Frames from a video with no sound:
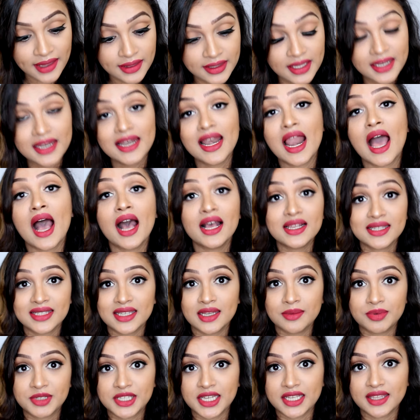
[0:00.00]
And the
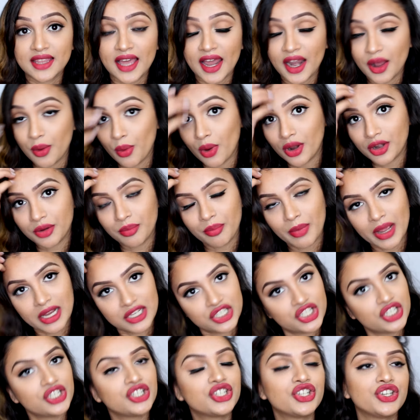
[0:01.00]
last lipstick that I want to
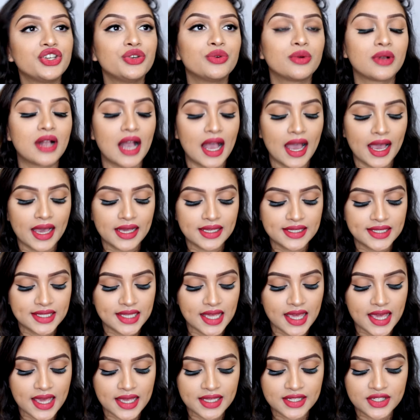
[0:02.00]
mention to you guys
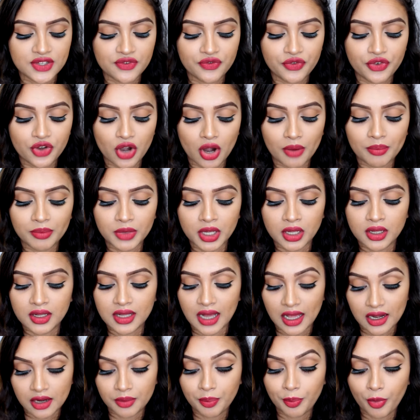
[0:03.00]
is from
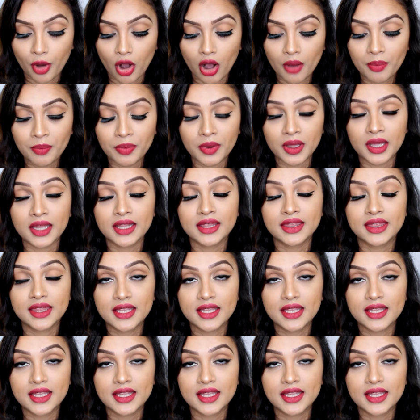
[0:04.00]
ColourPop.